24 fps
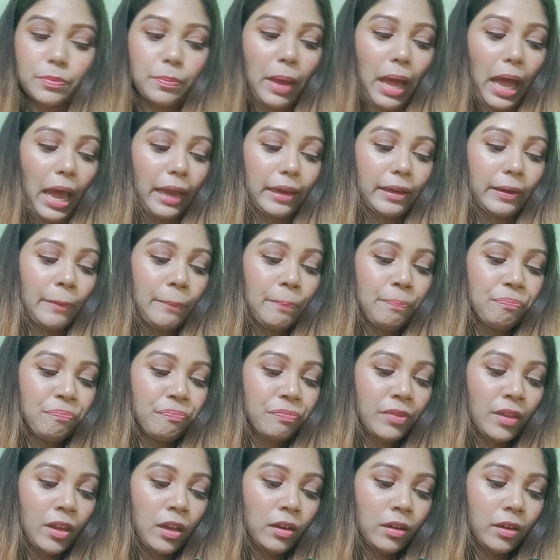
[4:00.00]
pack,
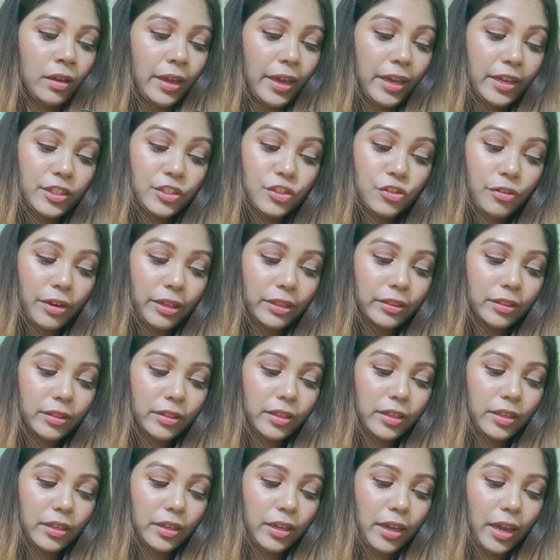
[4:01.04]
hair
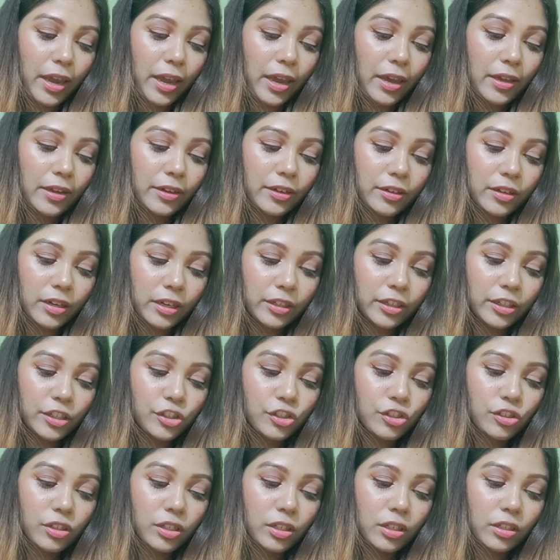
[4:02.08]
strengthening, hair
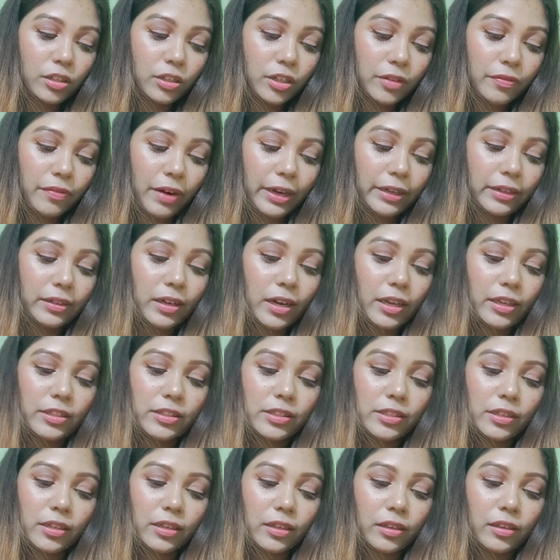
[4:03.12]
conditioning,
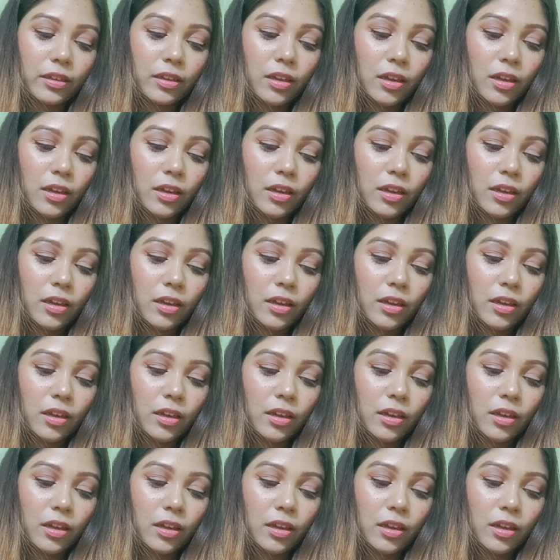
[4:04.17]
revitalizing,